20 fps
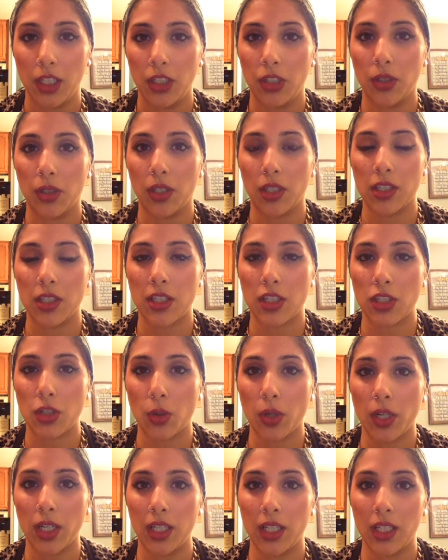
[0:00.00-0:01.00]
you can
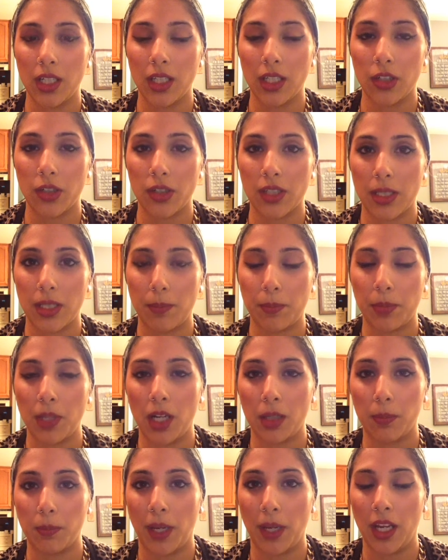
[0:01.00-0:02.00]
store it in a little
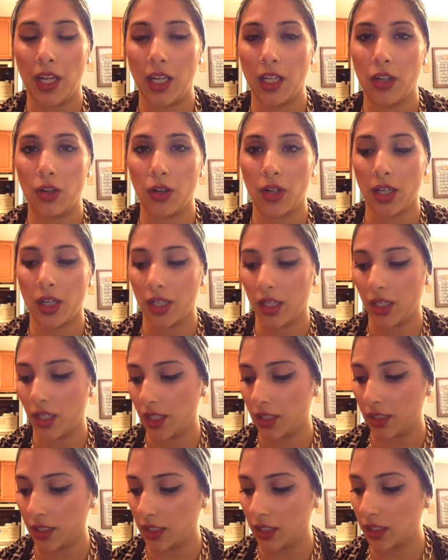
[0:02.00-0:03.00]
Ziploc bag, or
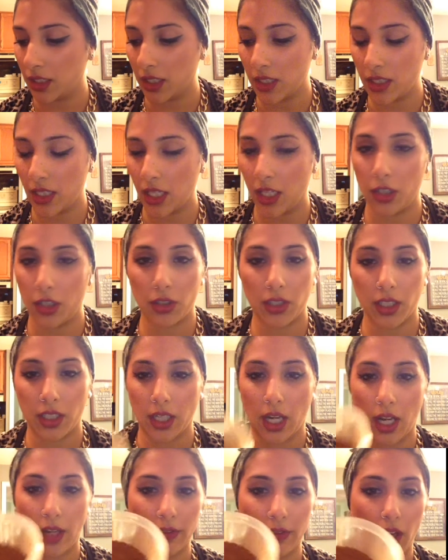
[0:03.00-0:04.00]
like a container
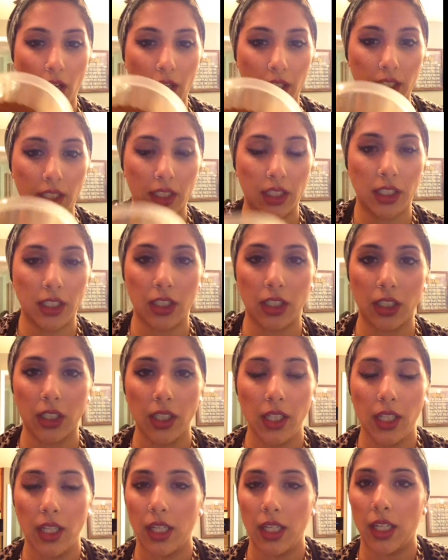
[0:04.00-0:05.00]
like I've got it here,